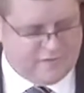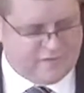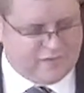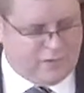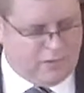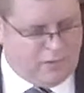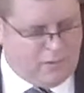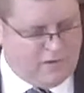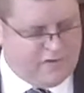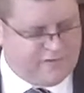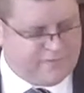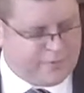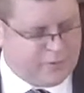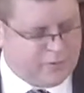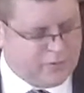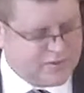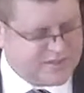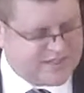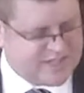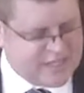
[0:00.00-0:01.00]
all of
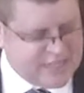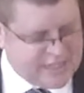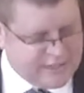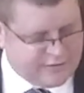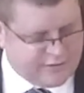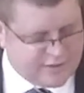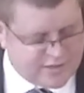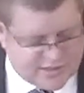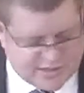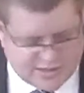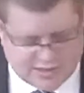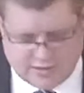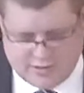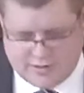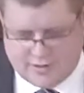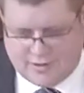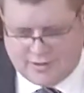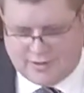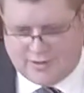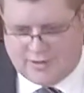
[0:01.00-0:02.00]
Paul's hearers,
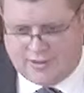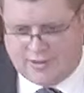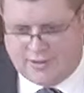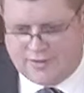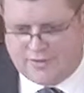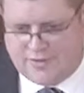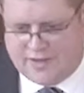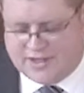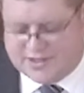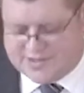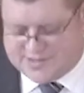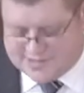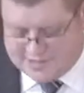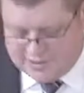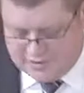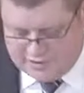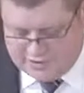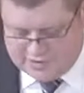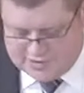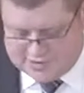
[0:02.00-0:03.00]
they are
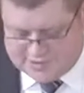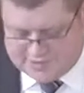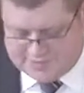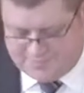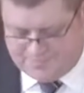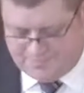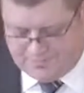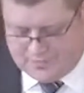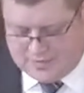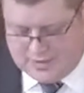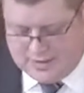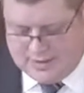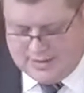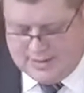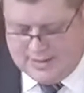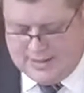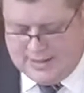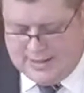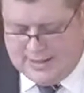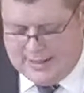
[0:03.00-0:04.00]
sinners
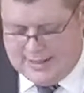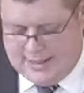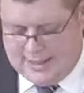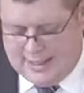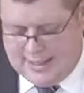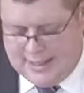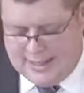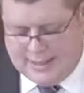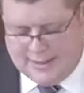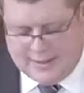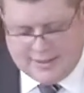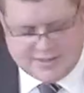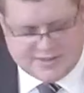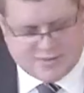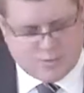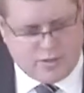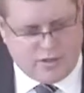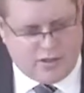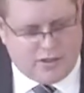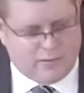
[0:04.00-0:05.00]
and as
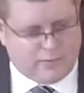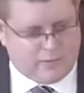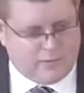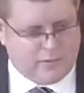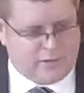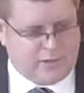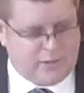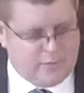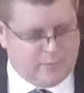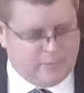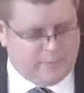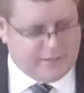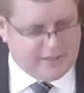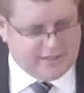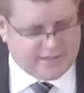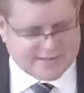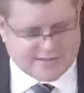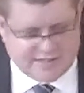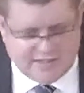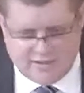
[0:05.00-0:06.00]
we are all human
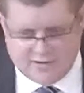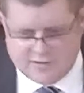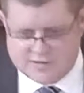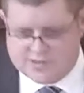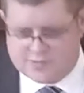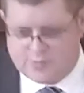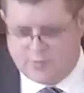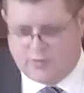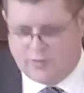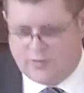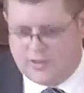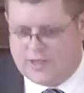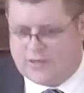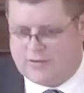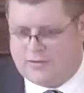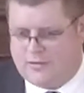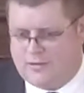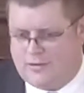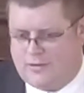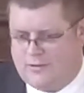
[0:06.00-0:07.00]
beings here this morning,
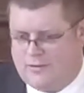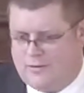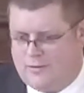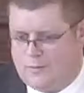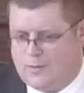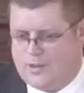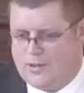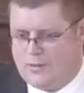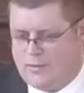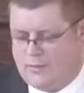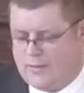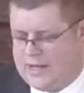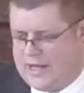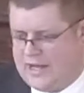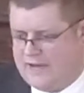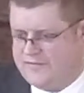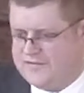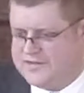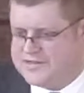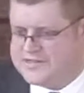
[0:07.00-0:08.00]
we all
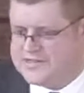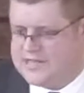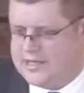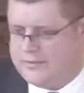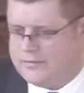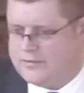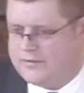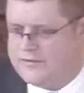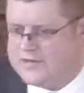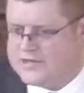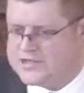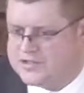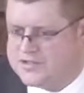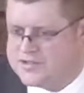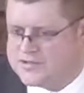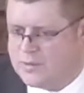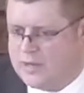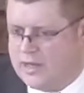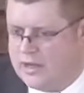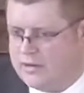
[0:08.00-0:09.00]
have the same condition
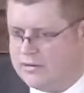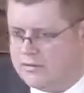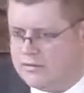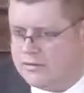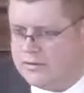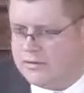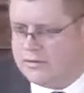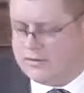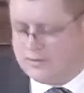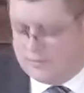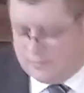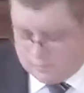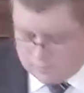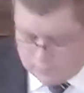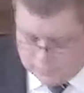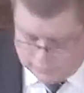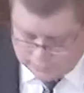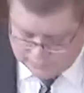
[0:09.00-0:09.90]
as well. We're all